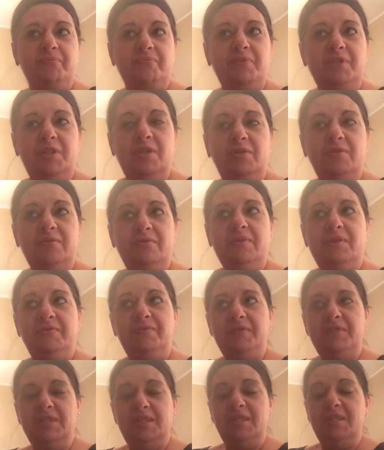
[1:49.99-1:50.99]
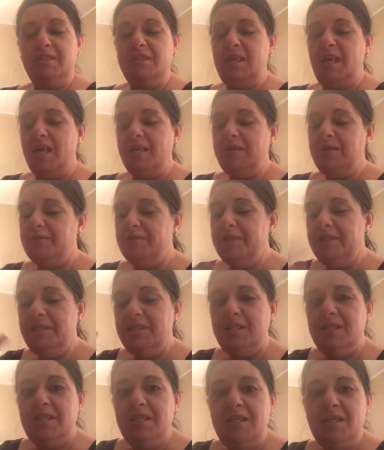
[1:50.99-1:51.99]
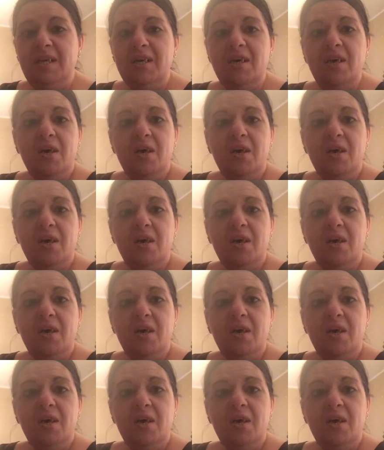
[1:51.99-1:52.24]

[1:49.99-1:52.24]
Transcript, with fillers: you know, if it's getting kind of crazy